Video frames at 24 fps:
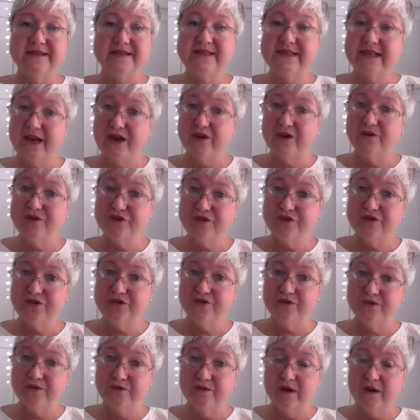
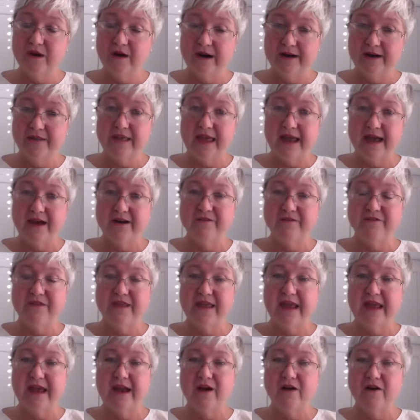CO2 out of
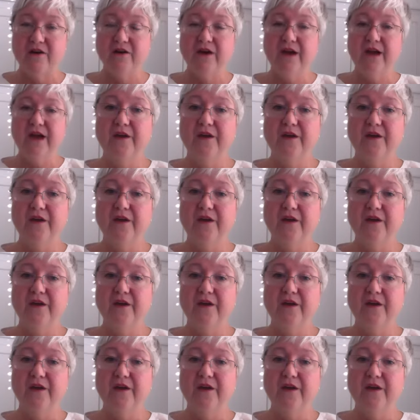the air.